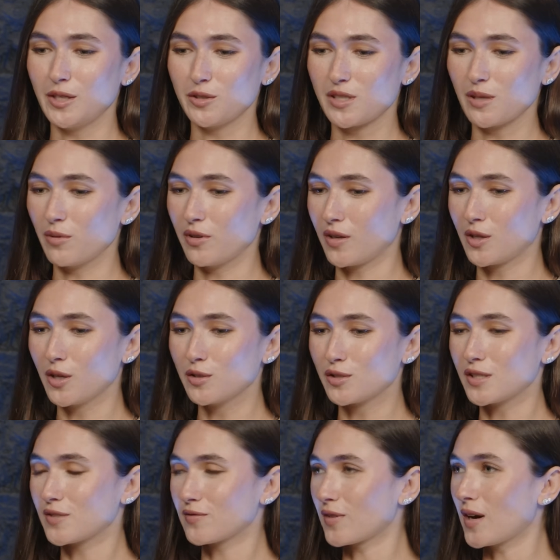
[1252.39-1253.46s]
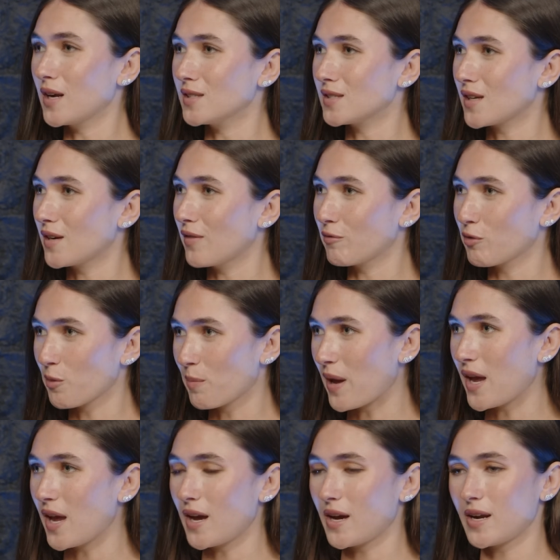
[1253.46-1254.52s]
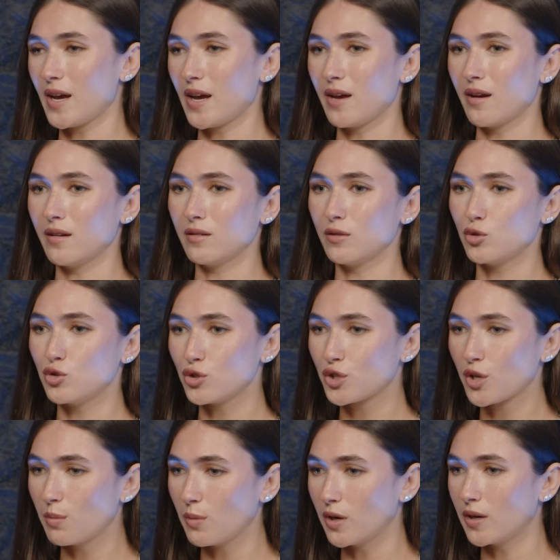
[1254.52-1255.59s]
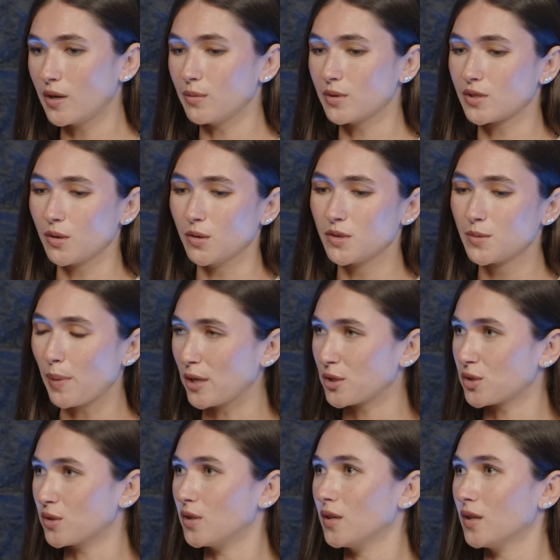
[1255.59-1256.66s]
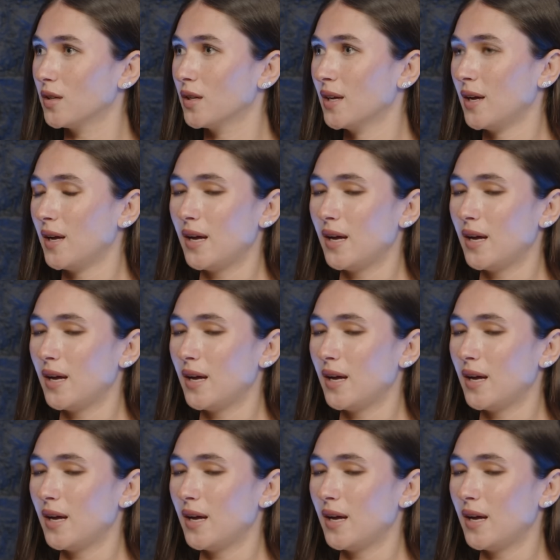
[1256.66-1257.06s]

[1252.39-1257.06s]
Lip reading: some of the closest friends I've ever made, and the Jewish community was so special.